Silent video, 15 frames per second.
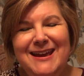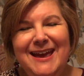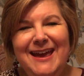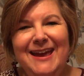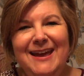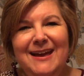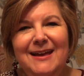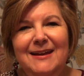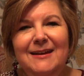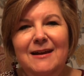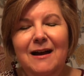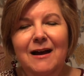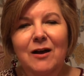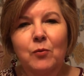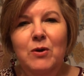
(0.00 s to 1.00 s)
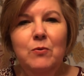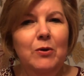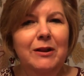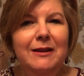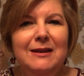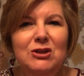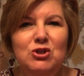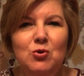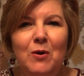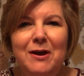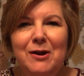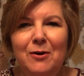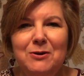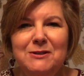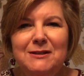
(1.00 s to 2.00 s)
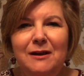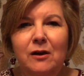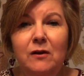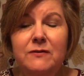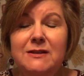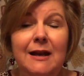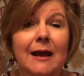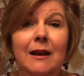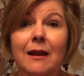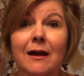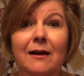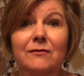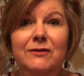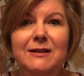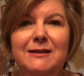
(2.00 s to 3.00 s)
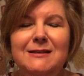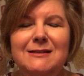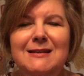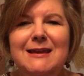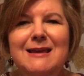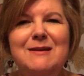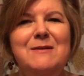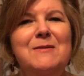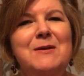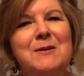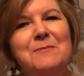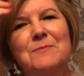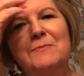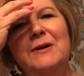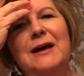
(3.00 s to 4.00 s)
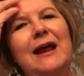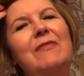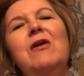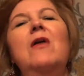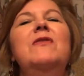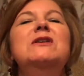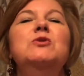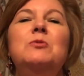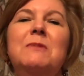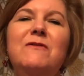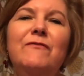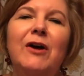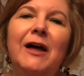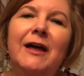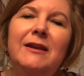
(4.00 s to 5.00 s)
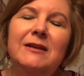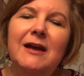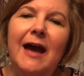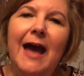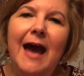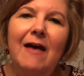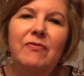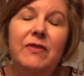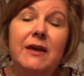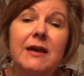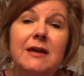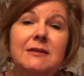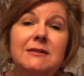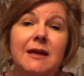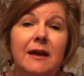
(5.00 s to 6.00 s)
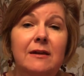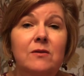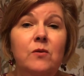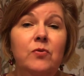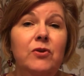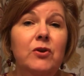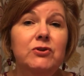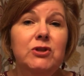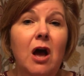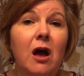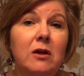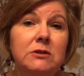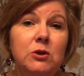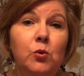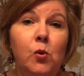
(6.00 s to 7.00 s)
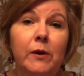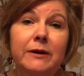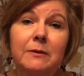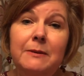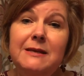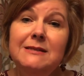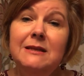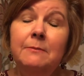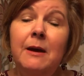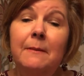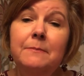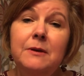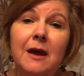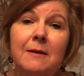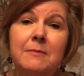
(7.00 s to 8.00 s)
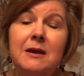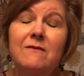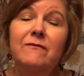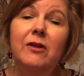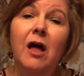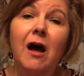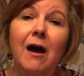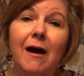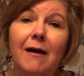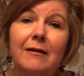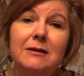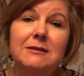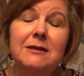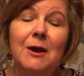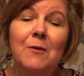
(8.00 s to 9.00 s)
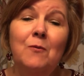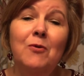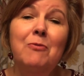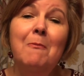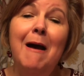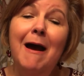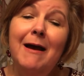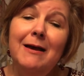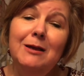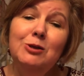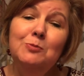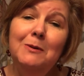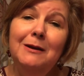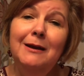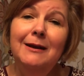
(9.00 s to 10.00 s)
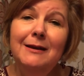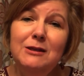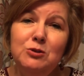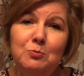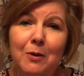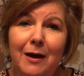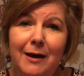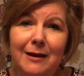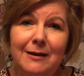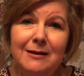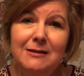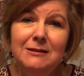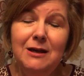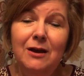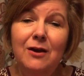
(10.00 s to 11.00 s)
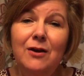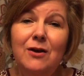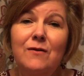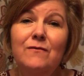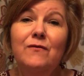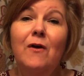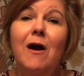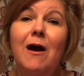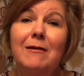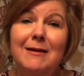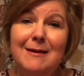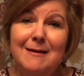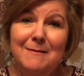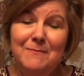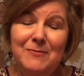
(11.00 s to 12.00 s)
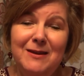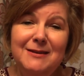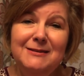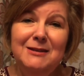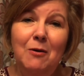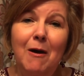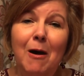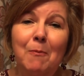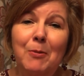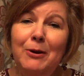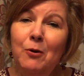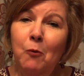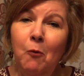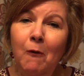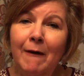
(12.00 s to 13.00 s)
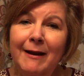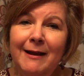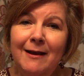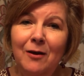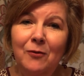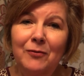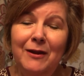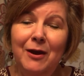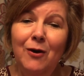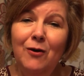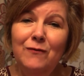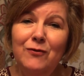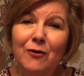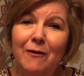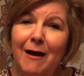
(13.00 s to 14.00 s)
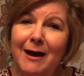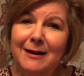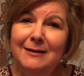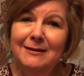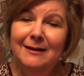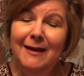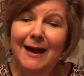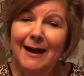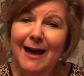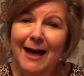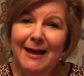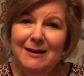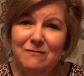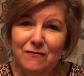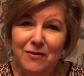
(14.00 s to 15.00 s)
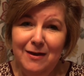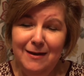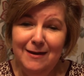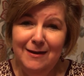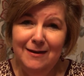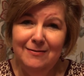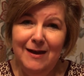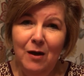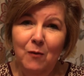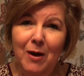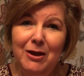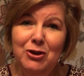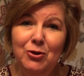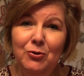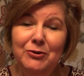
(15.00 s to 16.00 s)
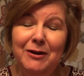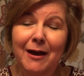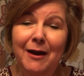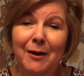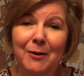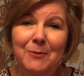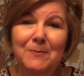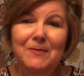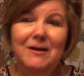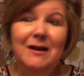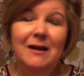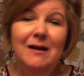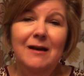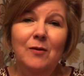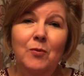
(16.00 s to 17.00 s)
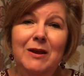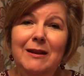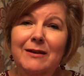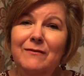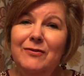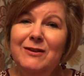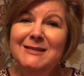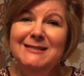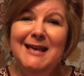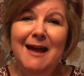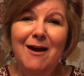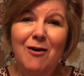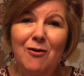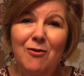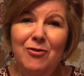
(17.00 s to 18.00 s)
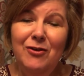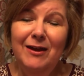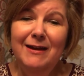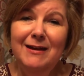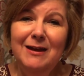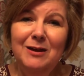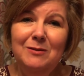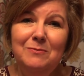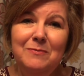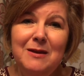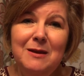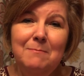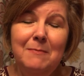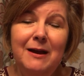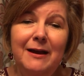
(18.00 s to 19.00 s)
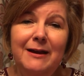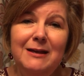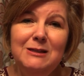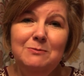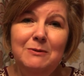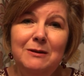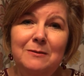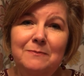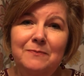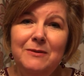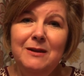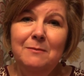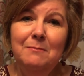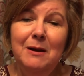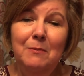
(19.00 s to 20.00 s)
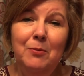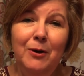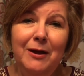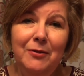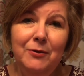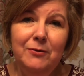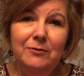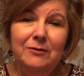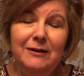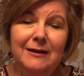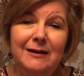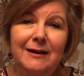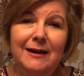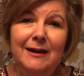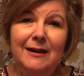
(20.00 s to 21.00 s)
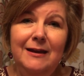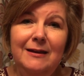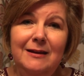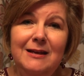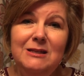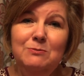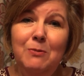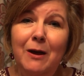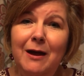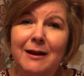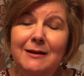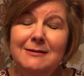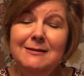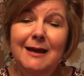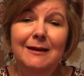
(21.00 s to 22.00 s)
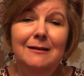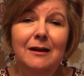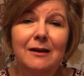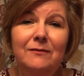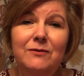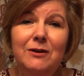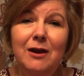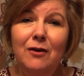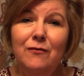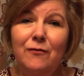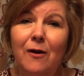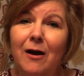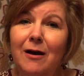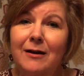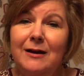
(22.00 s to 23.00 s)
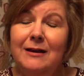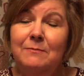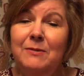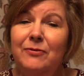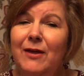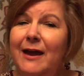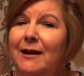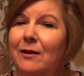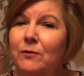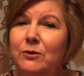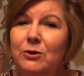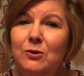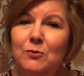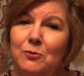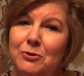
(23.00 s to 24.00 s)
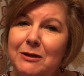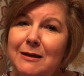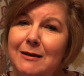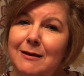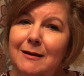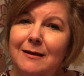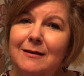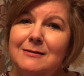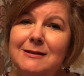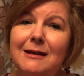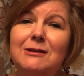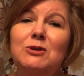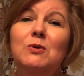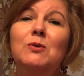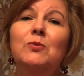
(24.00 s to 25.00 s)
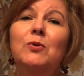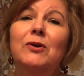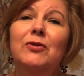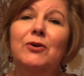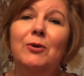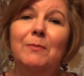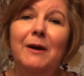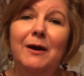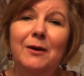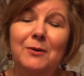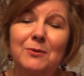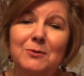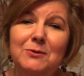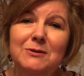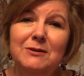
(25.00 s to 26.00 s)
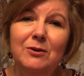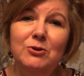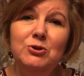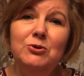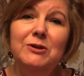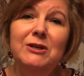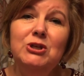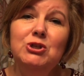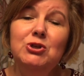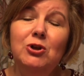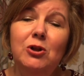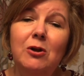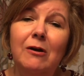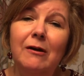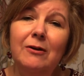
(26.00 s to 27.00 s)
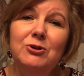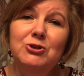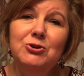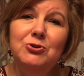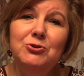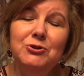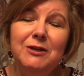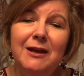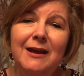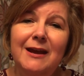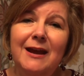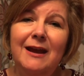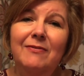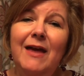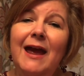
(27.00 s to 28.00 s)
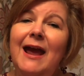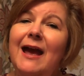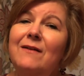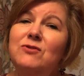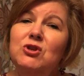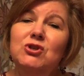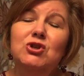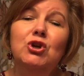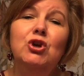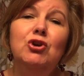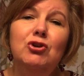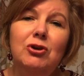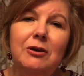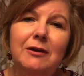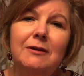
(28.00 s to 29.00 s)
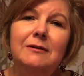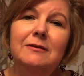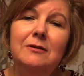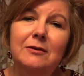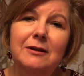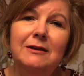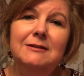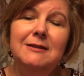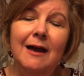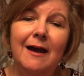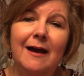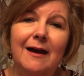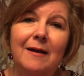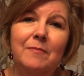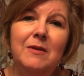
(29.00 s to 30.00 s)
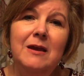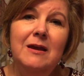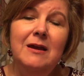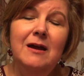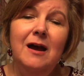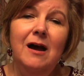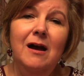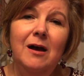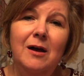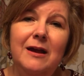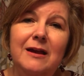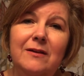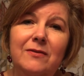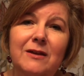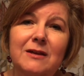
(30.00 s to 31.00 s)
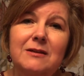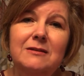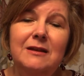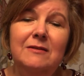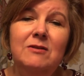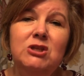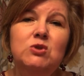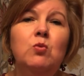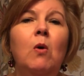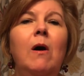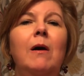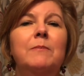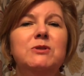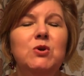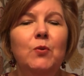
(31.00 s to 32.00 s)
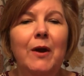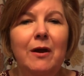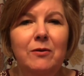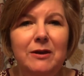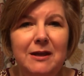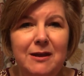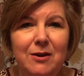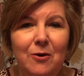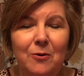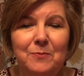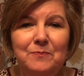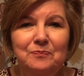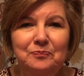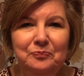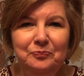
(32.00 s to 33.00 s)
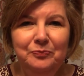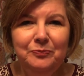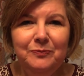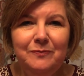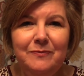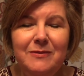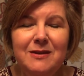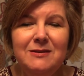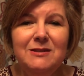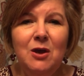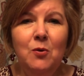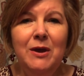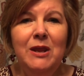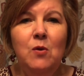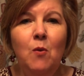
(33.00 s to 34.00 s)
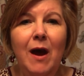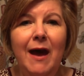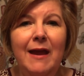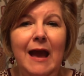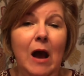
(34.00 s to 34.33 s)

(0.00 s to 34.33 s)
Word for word: And uh, we really enjoyed ourselves and I love Disney but I thought this would be fun to add this. And there's also going to be some upcoming vlogs with my husband and his buddies frogging. So I'll put a warning on there if you're not into that kind of thing. That way you'll know. Uh, we live in the South, and my husband, my brother, and his buddies, they love to go frogging, but they don't do it with gigs. They do it with their bows. They're traditional archers, and they have just a good, good time uh, in the in the swamps around here. So, anyway,